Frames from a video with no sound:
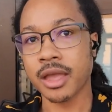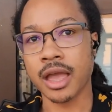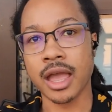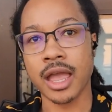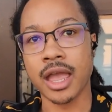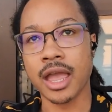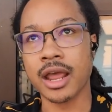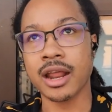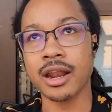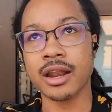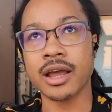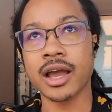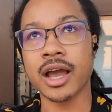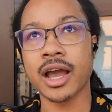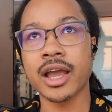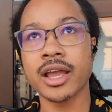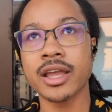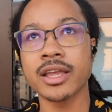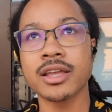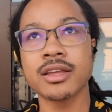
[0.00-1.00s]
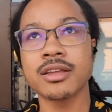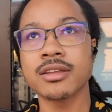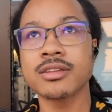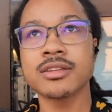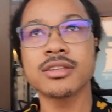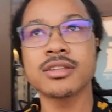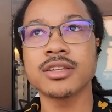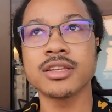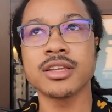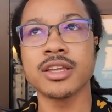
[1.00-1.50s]
and I,
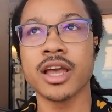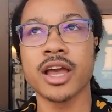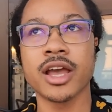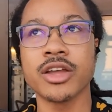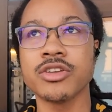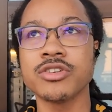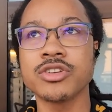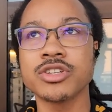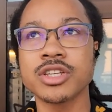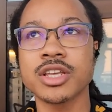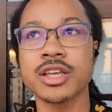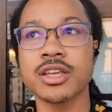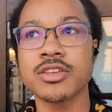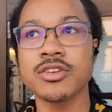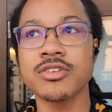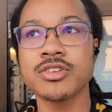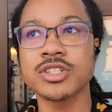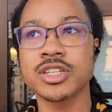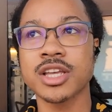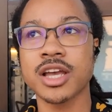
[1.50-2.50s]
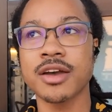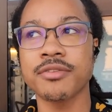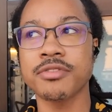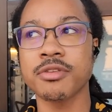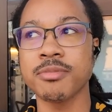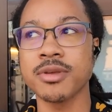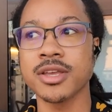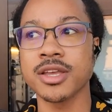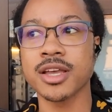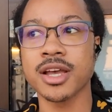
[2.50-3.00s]
yeah, you just you just have to
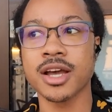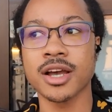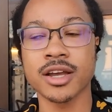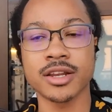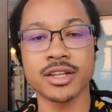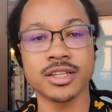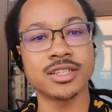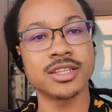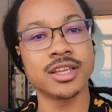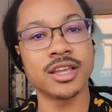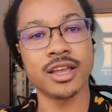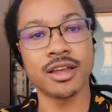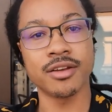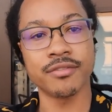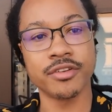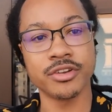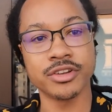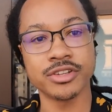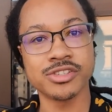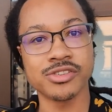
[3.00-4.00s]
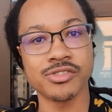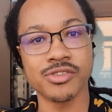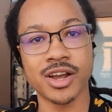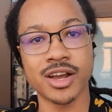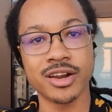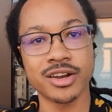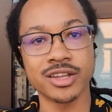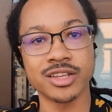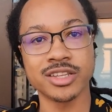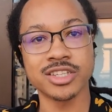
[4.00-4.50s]
be cognizant of your
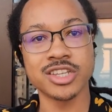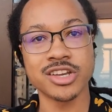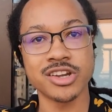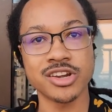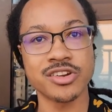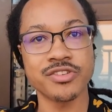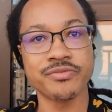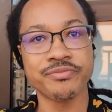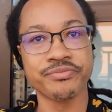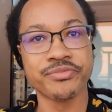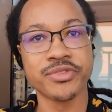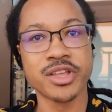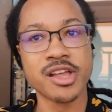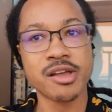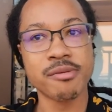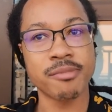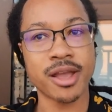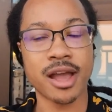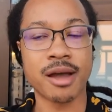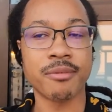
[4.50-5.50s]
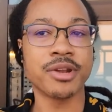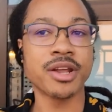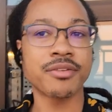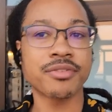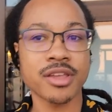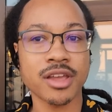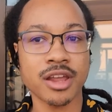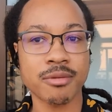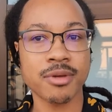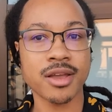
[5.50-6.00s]
surroundings here. But yeah, I'm
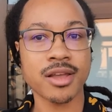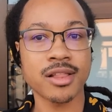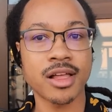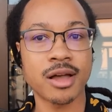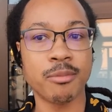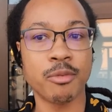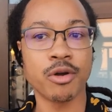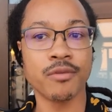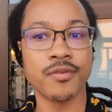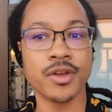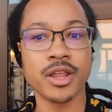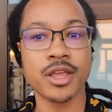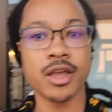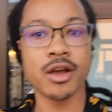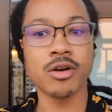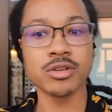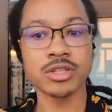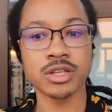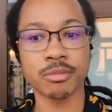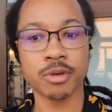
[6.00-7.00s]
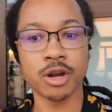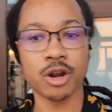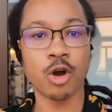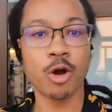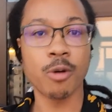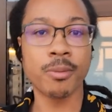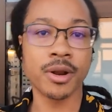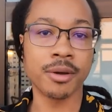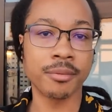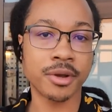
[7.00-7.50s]
definitely gonna make a lot more videos. I'm gonna
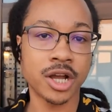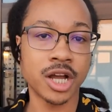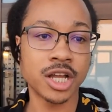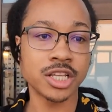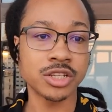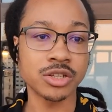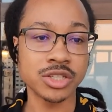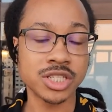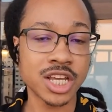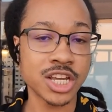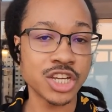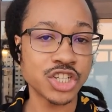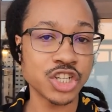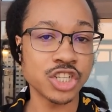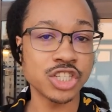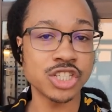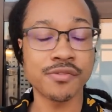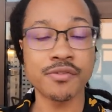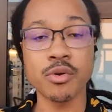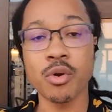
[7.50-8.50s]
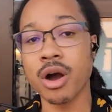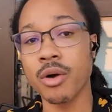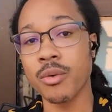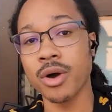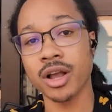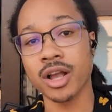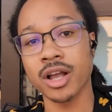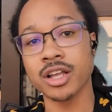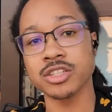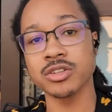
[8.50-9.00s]
open up consultations if you all
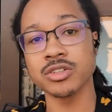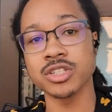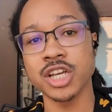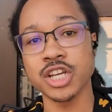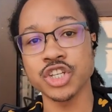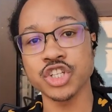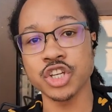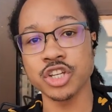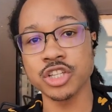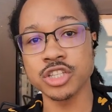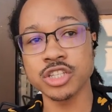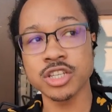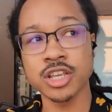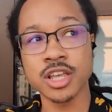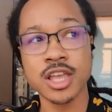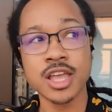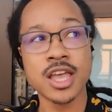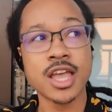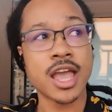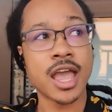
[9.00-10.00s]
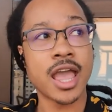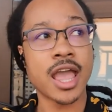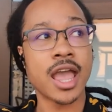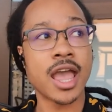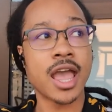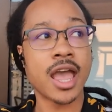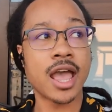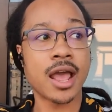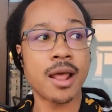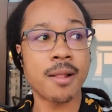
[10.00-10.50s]
want consultations,
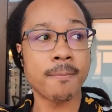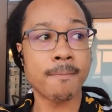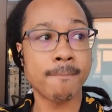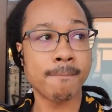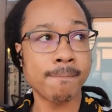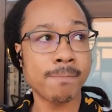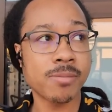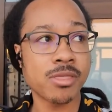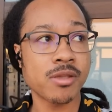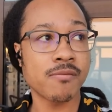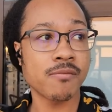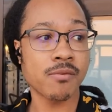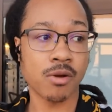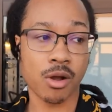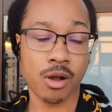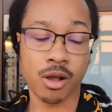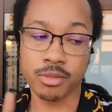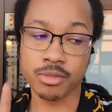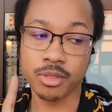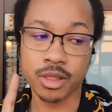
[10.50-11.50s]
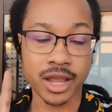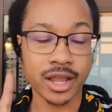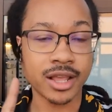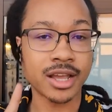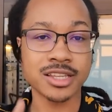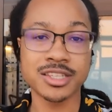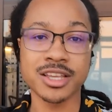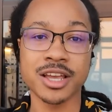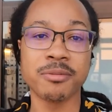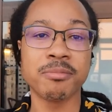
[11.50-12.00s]
and like
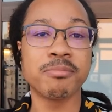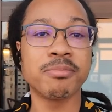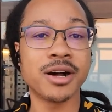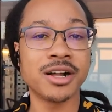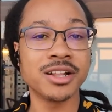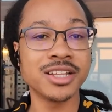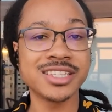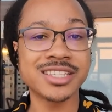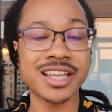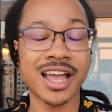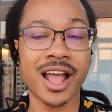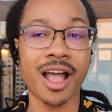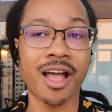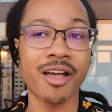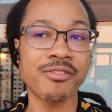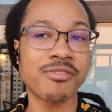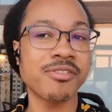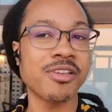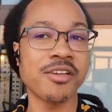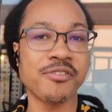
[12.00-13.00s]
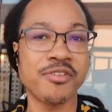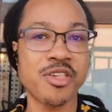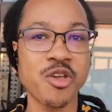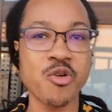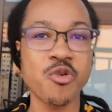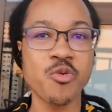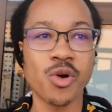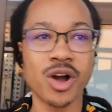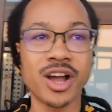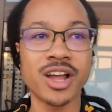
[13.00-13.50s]
I said, Paulista Avenue. If
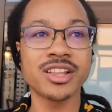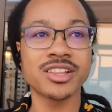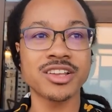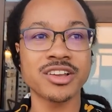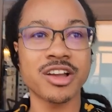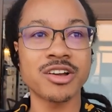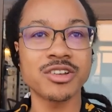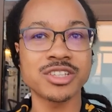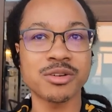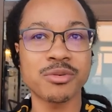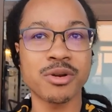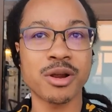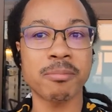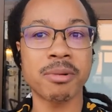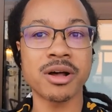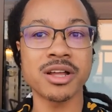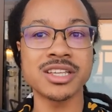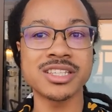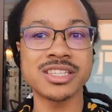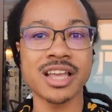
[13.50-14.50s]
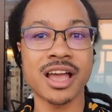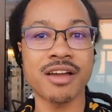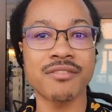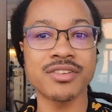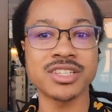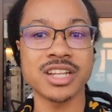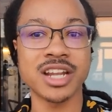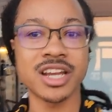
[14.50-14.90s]
you want to go somewhere, Paulista Avenue is